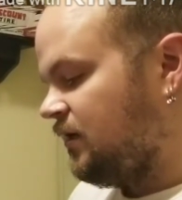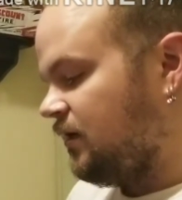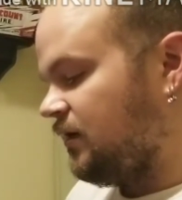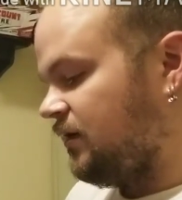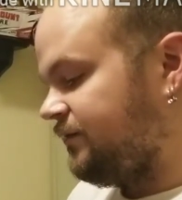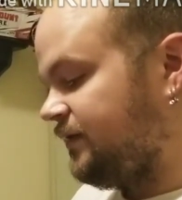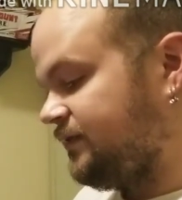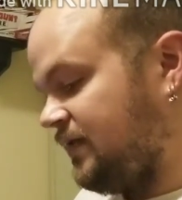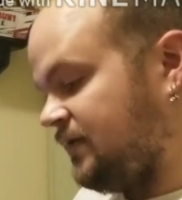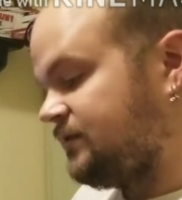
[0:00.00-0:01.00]

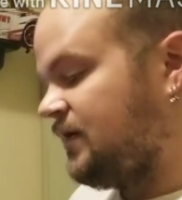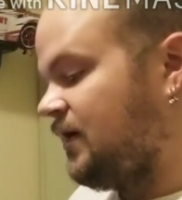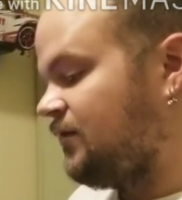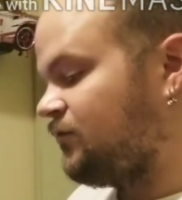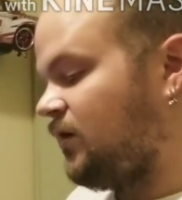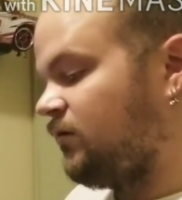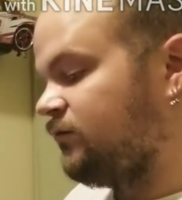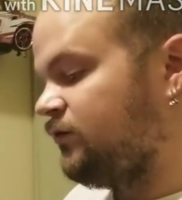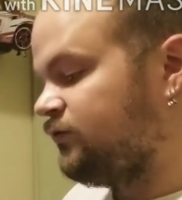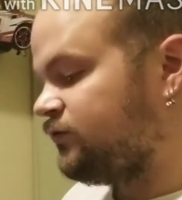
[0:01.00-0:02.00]
This has that. Throttle
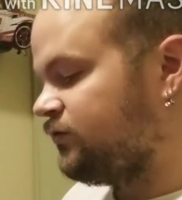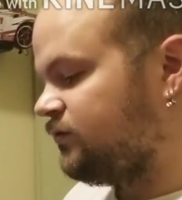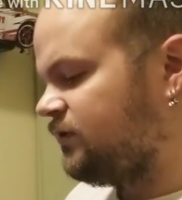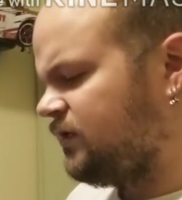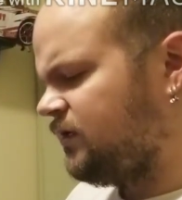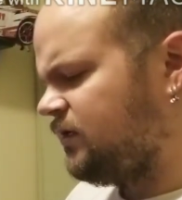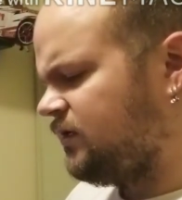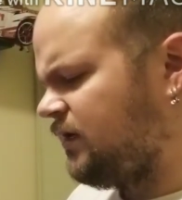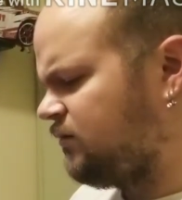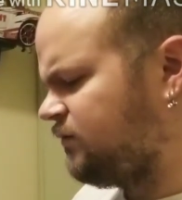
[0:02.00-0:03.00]
neutral.
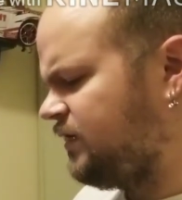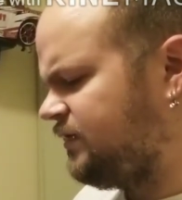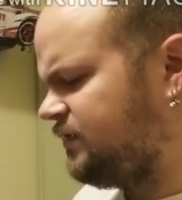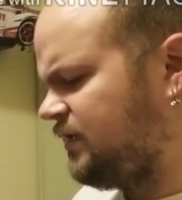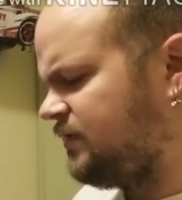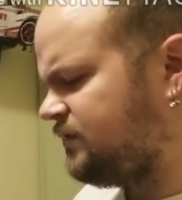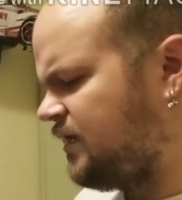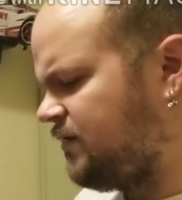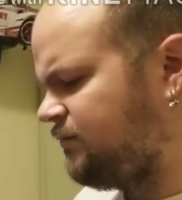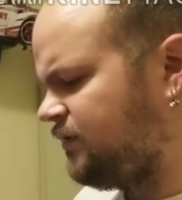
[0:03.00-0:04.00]
I don't think this has
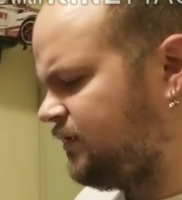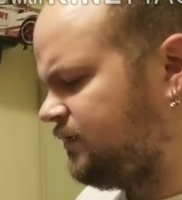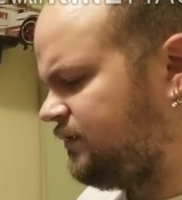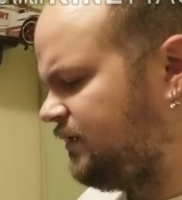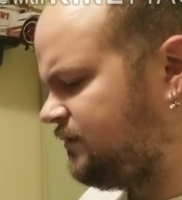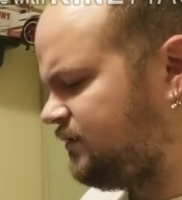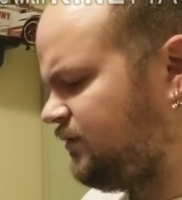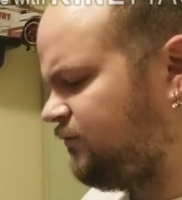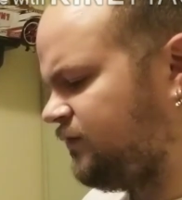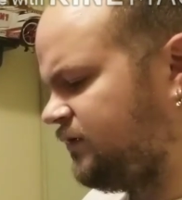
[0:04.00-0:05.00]
that, but
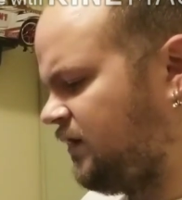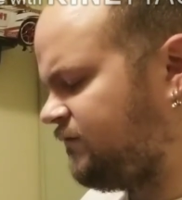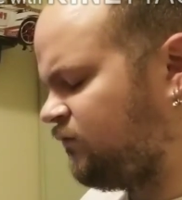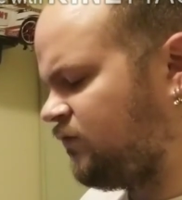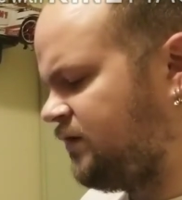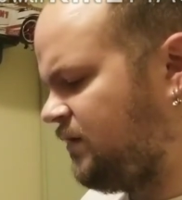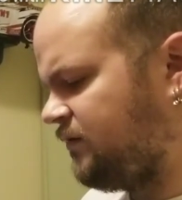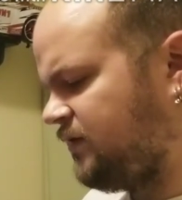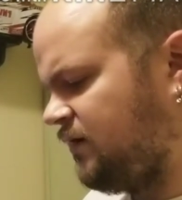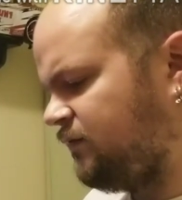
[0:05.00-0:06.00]
you really don't have to worry
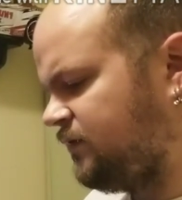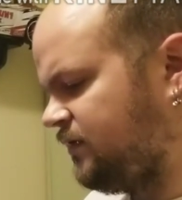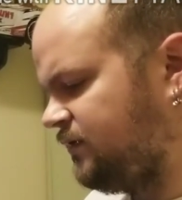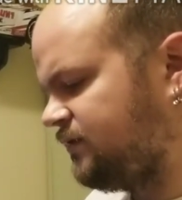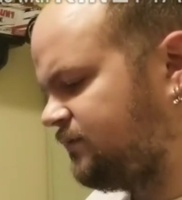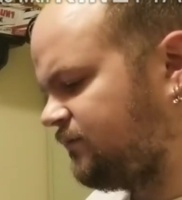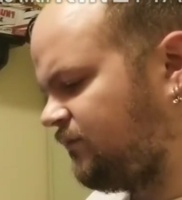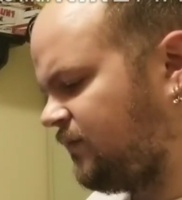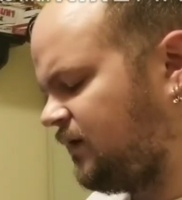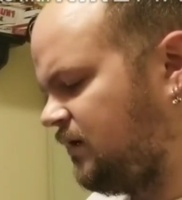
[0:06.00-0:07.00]
about that with this.
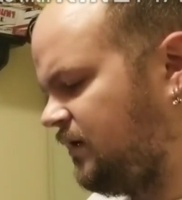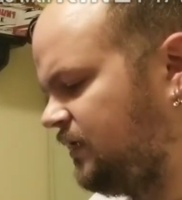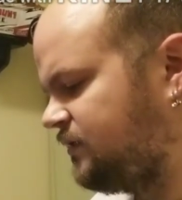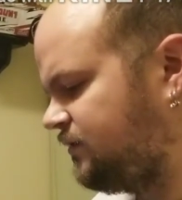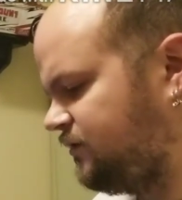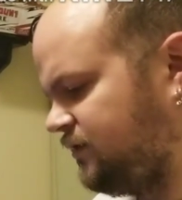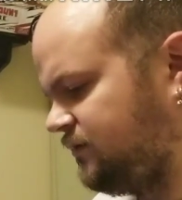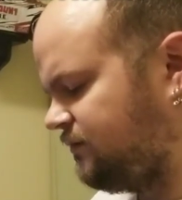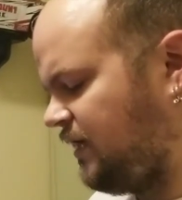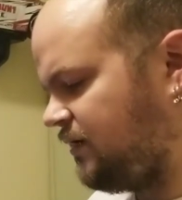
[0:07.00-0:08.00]
It's just
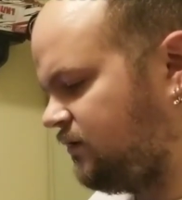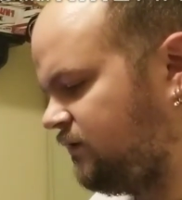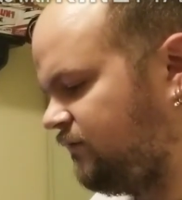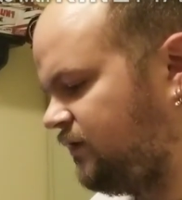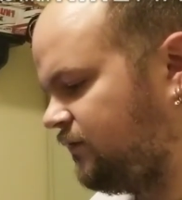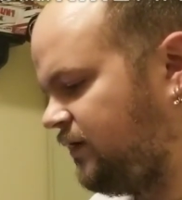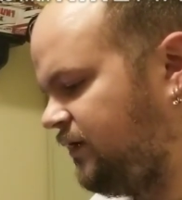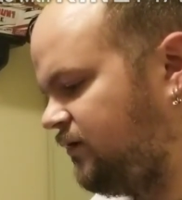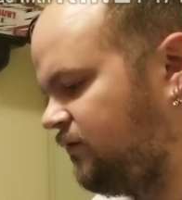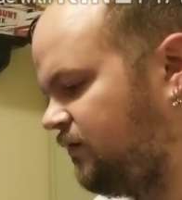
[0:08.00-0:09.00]
that good of a
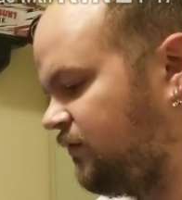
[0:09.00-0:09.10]
radio.